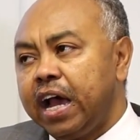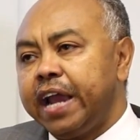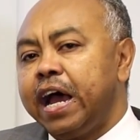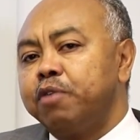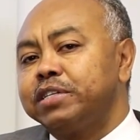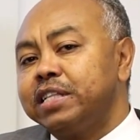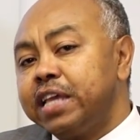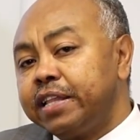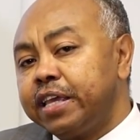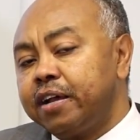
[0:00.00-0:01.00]
and how it's
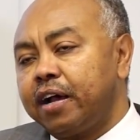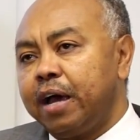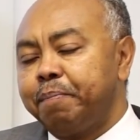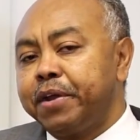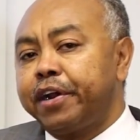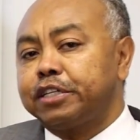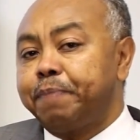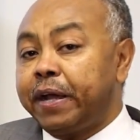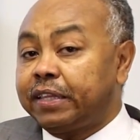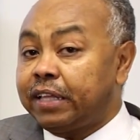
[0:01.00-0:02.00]
leading and being
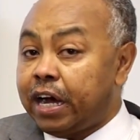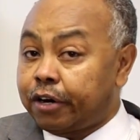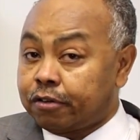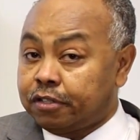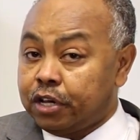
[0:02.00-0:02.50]
respected across